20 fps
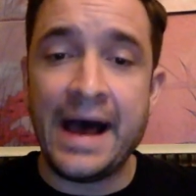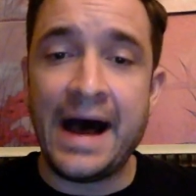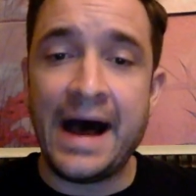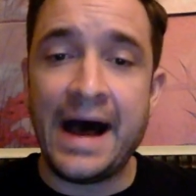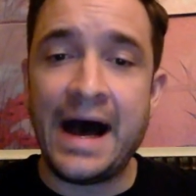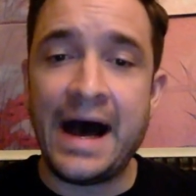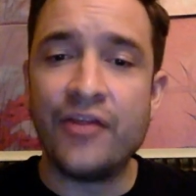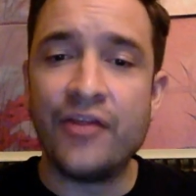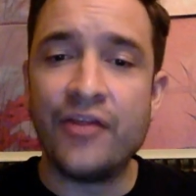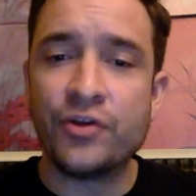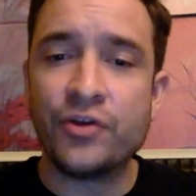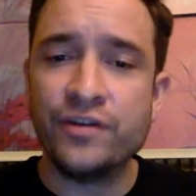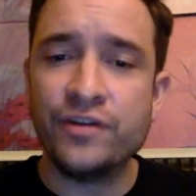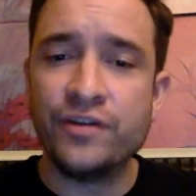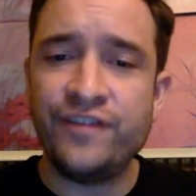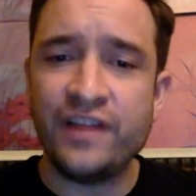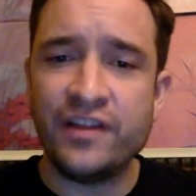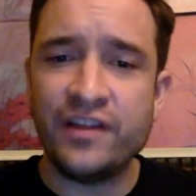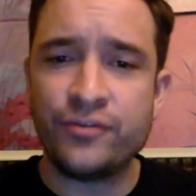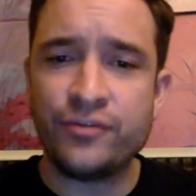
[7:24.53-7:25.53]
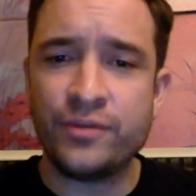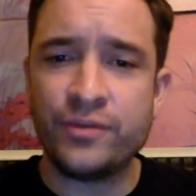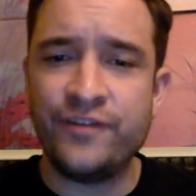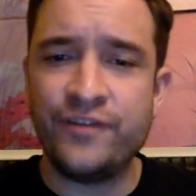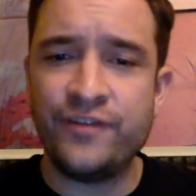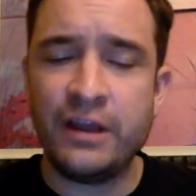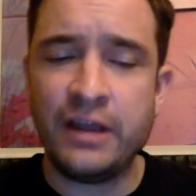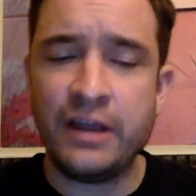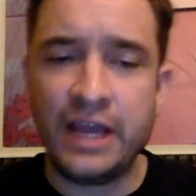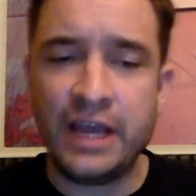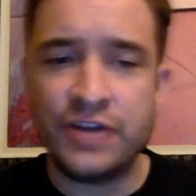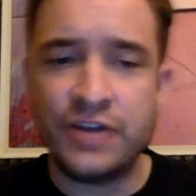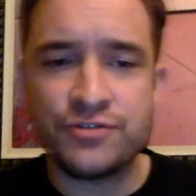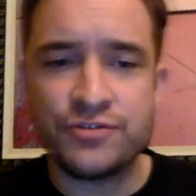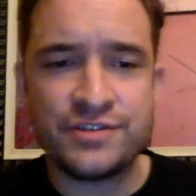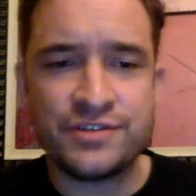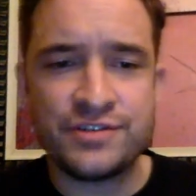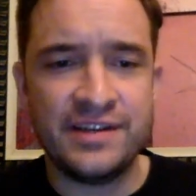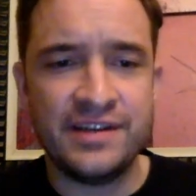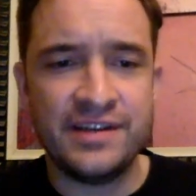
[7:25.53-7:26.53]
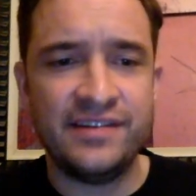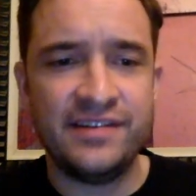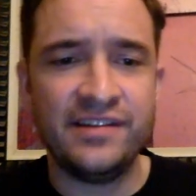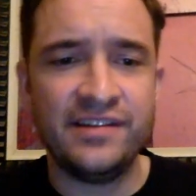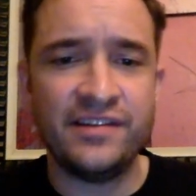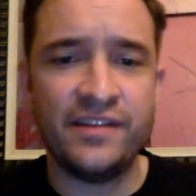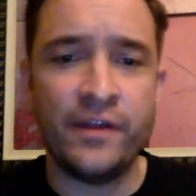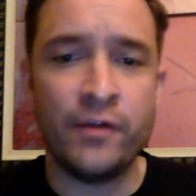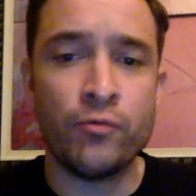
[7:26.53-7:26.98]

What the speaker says: The Goodfellas with a very interesting season.